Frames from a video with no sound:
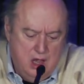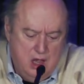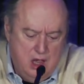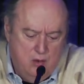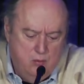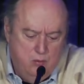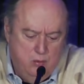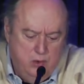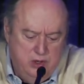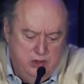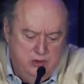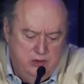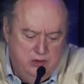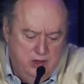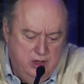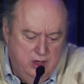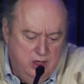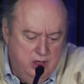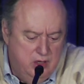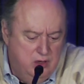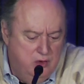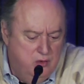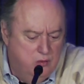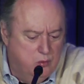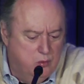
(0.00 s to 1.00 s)
we
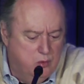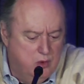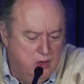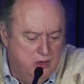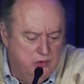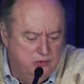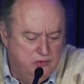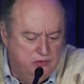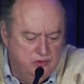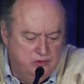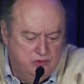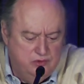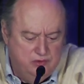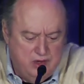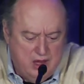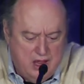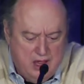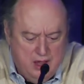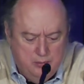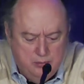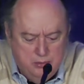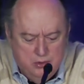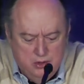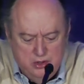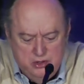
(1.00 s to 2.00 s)
did was
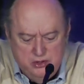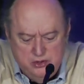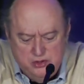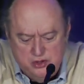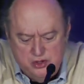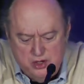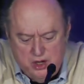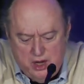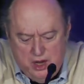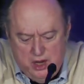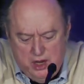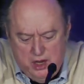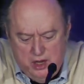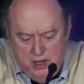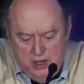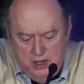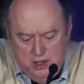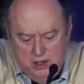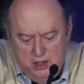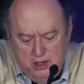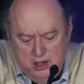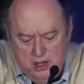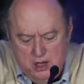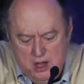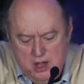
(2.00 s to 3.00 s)
establish
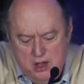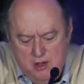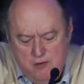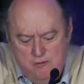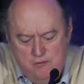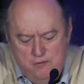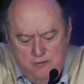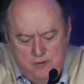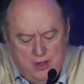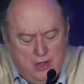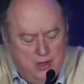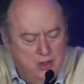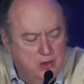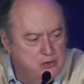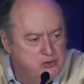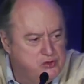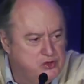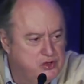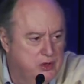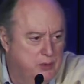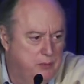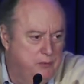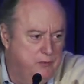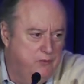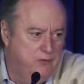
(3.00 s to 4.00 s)
a
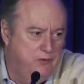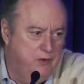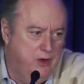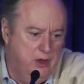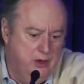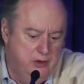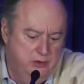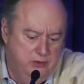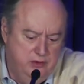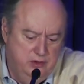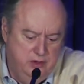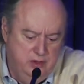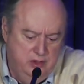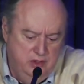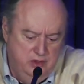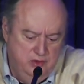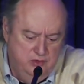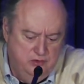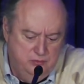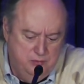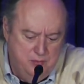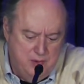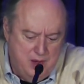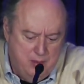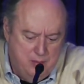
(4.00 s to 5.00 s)
fellowship fund in
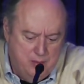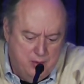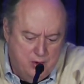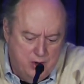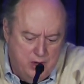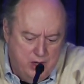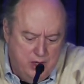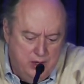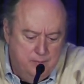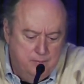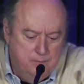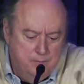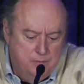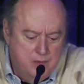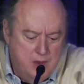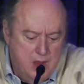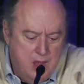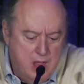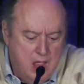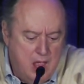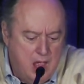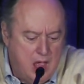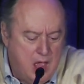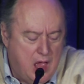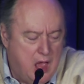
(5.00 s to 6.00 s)
his memory.
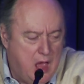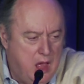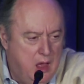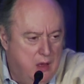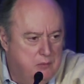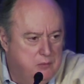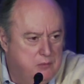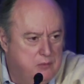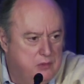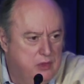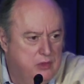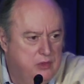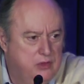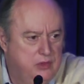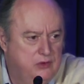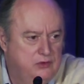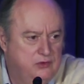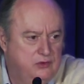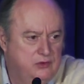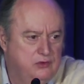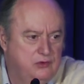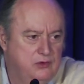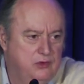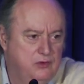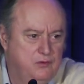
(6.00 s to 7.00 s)
Um,
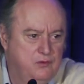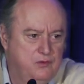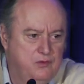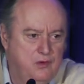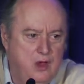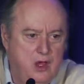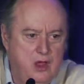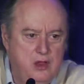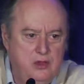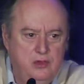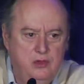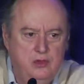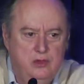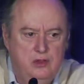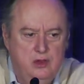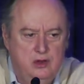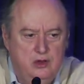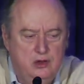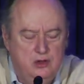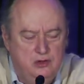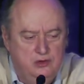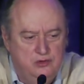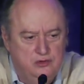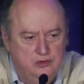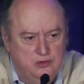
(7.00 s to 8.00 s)
this is a fund that
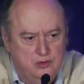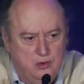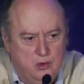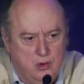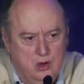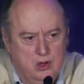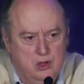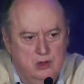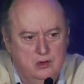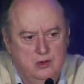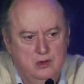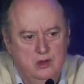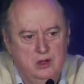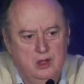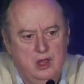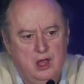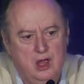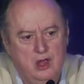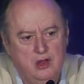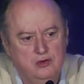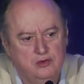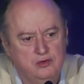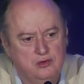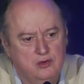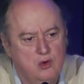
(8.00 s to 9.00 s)
historically
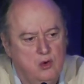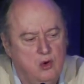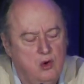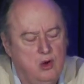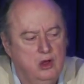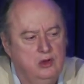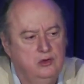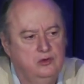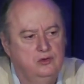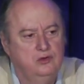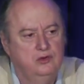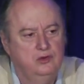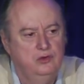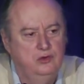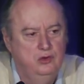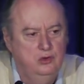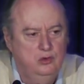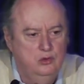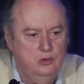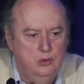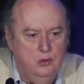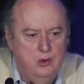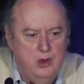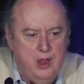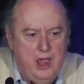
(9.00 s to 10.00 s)
has gone
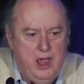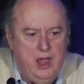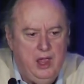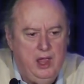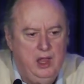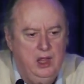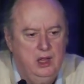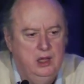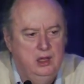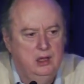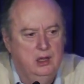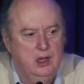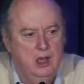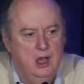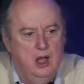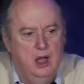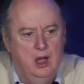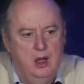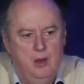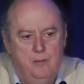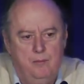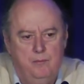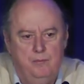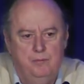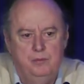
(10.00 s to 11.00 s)
to a
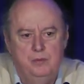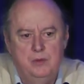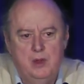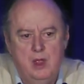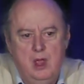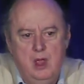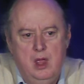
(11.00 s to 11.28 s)
um,